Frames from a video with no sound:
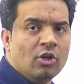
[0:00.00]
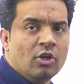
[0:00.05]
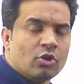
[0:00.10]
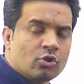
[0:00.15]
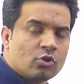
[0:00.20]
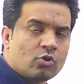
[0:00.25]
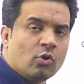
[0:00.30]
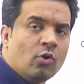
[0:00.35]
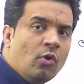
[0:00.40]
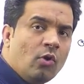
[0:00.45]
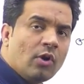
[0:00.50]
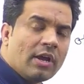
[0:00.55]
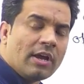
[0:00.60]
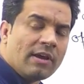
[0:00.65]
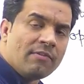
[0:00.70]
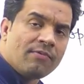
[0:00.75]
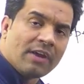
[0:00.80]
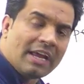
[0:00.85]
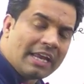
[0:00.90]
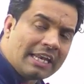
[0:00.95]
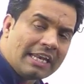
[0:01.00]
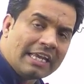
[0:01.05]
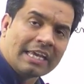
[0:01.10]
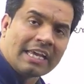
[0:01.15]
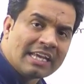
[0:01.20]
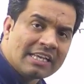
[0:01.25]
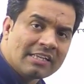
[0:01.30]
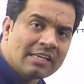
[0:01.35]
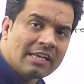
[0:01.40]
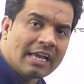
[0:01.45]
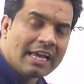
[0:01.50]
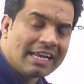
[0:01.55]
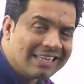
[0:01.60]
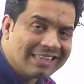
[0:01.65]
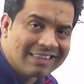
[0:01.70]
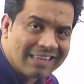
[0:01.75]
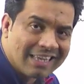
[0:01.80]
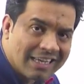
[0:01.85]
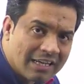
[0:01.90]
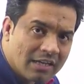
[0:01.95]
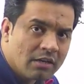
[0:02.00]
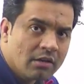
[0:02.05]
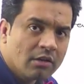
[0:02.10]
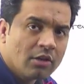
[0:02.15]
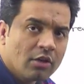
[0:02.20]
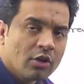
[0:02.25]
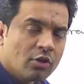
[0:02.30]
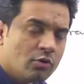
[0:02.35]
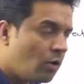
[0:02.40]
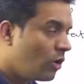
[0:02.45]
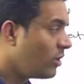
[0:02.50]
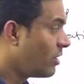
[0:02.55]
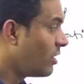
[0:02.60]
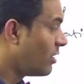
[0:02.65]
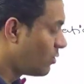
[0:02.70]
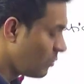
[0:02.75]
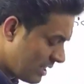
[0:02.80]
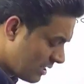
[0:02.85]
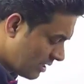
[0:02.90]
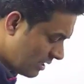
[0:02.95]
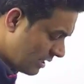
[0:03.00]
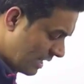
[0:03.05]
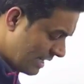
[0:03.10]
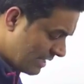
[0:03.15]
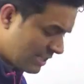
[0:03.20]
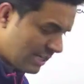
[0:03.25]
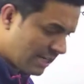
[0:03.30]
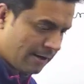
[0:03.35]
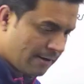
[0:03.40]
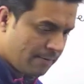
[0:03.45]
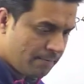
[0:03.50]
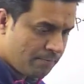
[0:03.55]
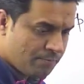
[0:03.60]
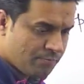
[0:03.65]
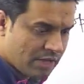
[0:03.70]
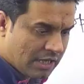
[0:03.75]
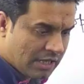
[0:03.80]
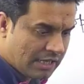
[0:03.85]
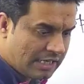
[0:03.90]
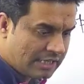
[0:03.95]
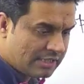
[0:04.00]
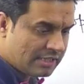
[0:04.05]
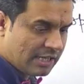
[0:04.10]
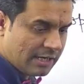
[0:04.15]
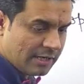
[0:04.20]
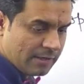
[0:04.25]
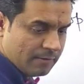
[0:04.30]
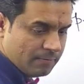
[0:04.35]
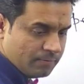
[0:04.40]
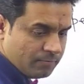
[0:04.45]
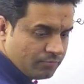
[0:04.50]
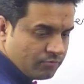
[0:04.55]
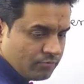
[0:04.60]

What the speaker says: So if anything you wanted to access, let's say